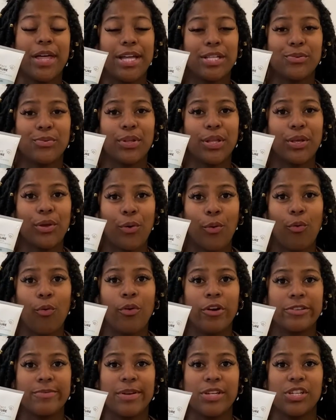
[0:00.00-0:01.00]
really cool,
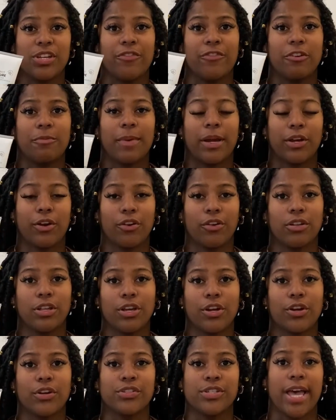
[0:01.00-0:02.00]
especially for my curly
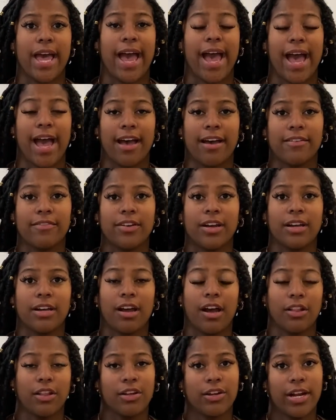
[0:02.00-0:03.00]
girls that have
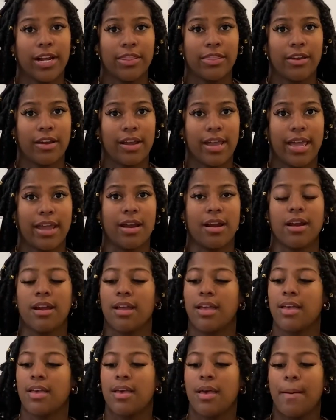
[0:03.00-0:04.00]
color in their hair.
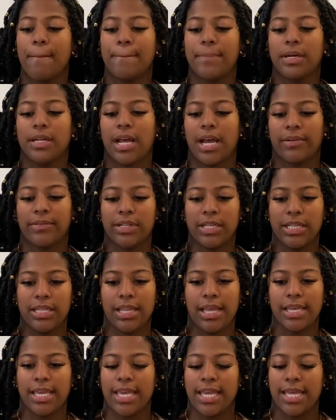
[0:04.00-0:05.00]
But I really
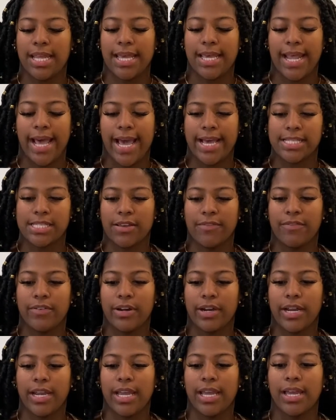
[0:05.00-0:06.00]
like it. It has a
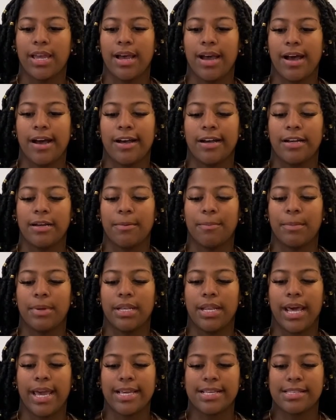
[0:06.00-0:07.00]
very
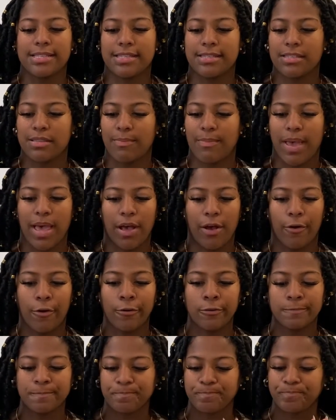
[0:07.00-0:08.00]
nice
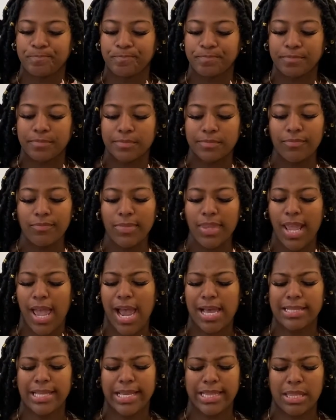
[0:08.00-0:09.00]
smell. I
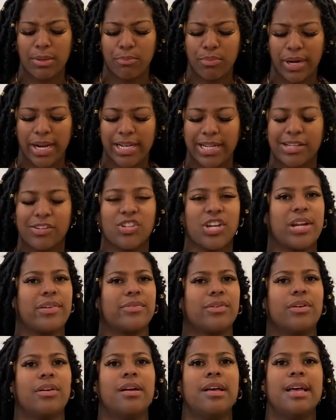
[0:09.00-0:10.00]
like the brand in
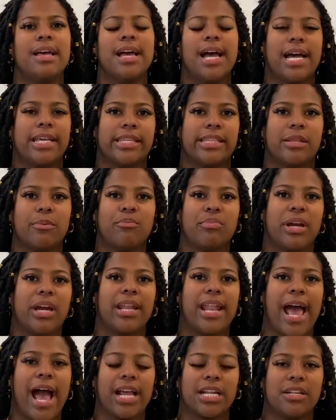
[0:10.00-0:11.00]
general. I think the brand
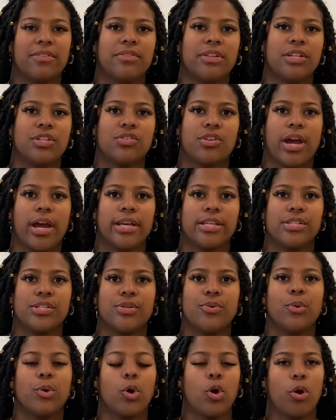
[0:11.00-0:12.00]
actively tries to
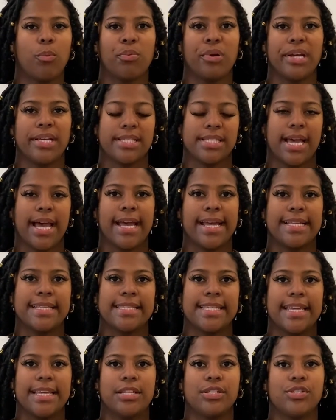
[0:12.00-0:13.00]
incorporate science
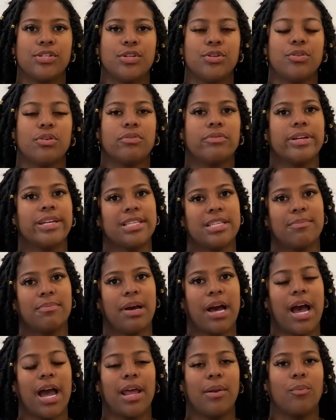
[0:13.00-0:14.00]
into the reason
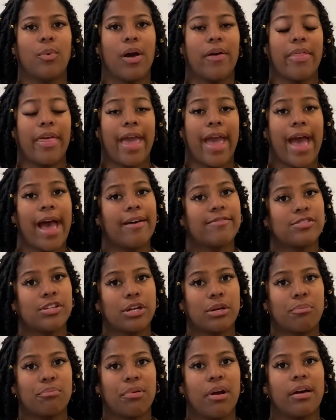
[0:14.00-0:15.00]
behind why they have
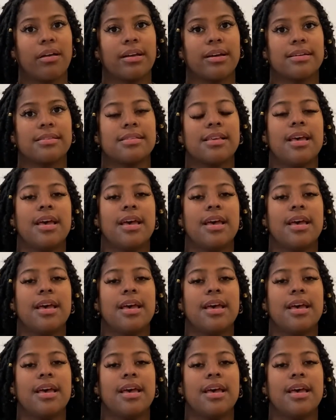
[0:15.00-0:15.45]
certain products,